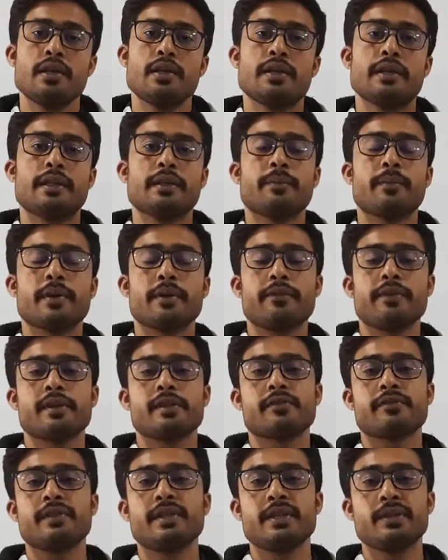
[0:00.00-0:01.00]
In the
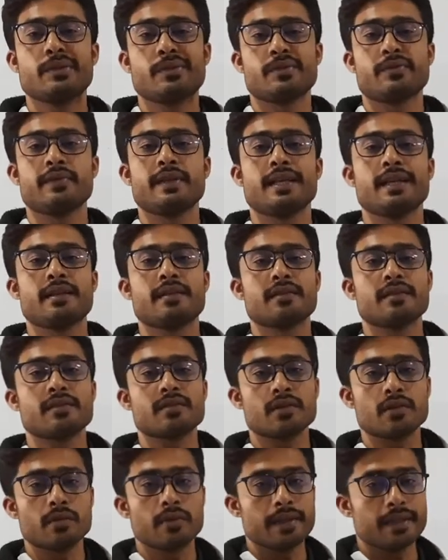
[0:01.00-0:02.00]
previous videos, we are
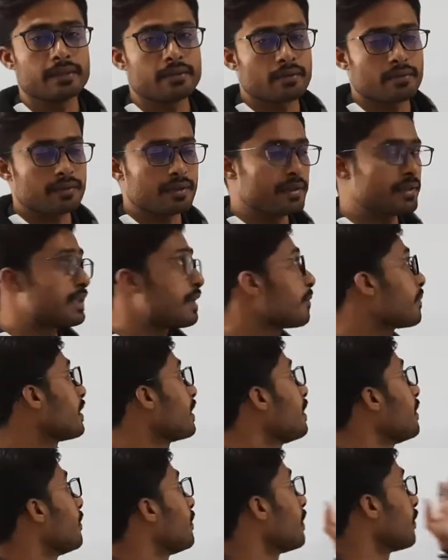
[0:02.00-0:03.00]
just going through the chapter
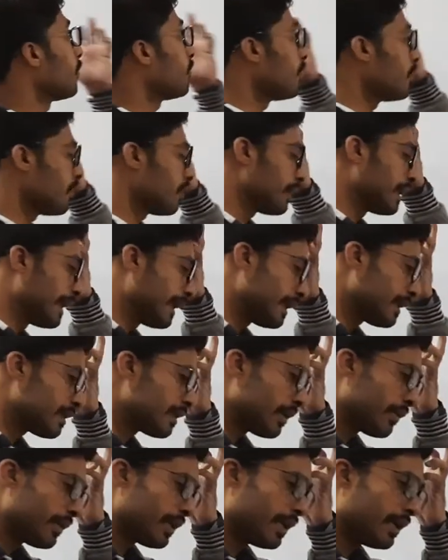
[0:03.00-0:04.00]
number 4, that is
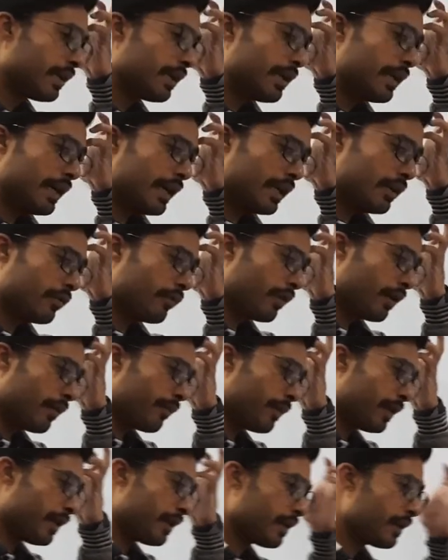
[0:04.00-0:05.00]
our
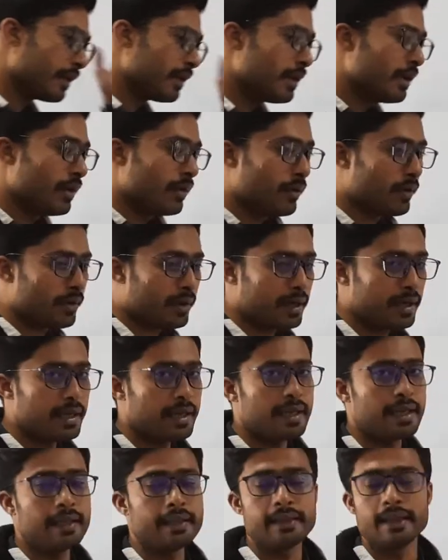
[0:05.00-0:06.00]
environment.
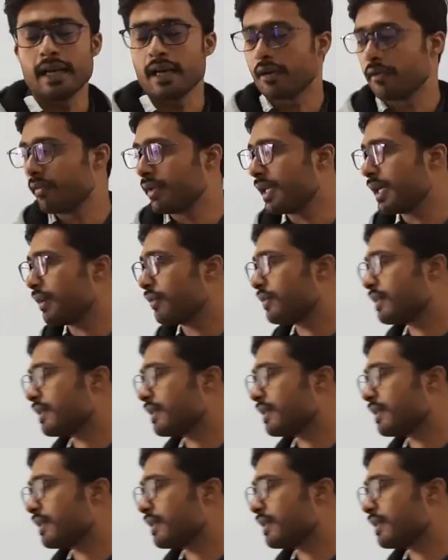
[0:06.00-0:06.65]
Okay, in that we have